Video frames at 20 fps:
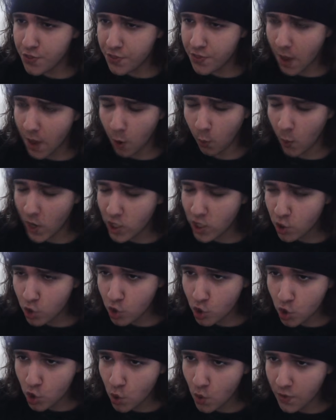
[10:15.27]
When
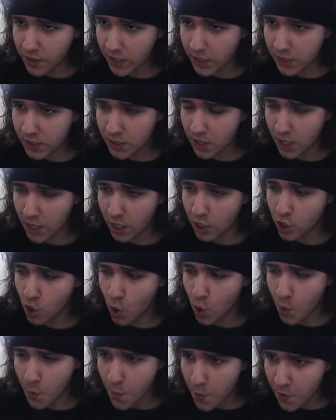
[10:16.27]
you do this thing,
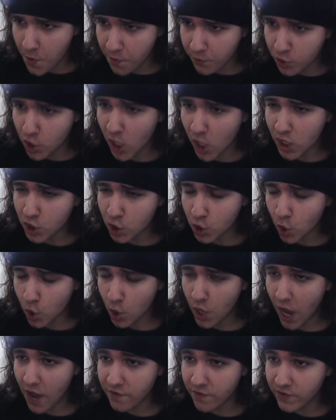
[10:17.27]
your chances
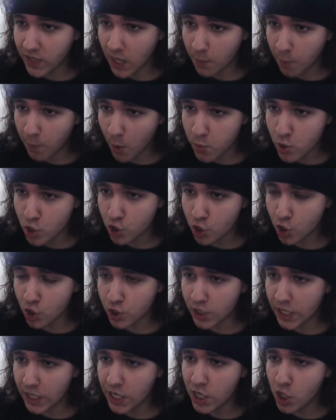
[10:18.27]
on having a
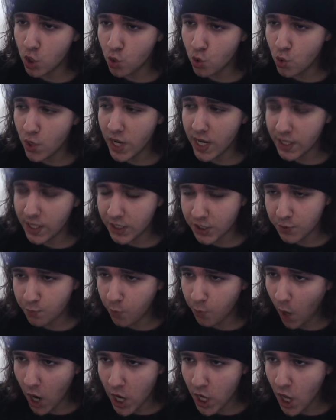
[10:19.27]
publishers increase
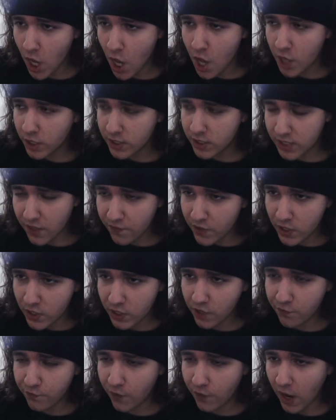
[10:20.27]
by
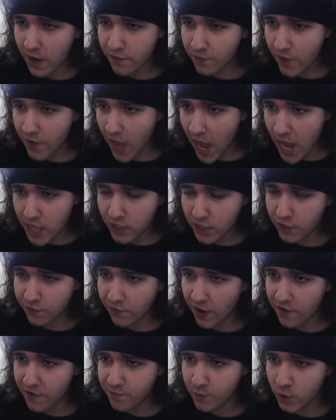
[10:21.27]

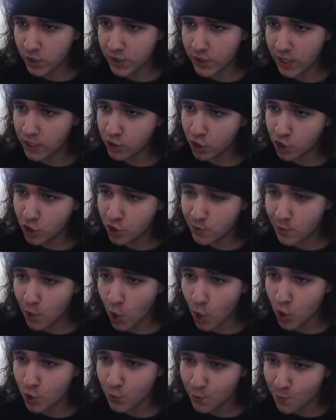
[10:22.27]
75-85%,
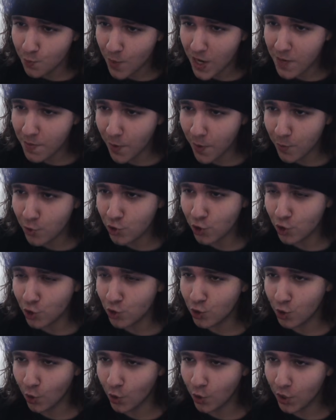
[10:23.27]
because many
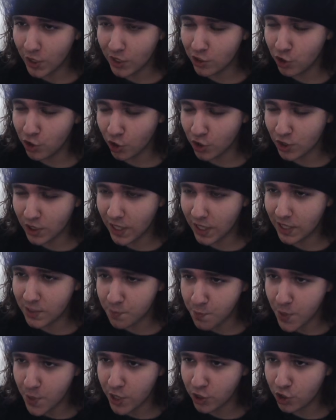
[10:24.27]
publishers don't just
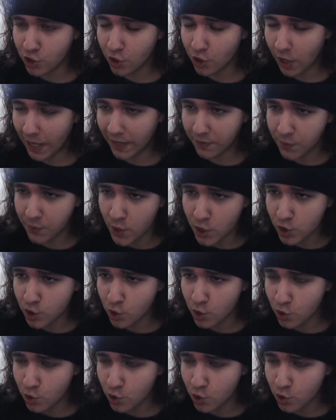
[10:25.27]
get pitched like this.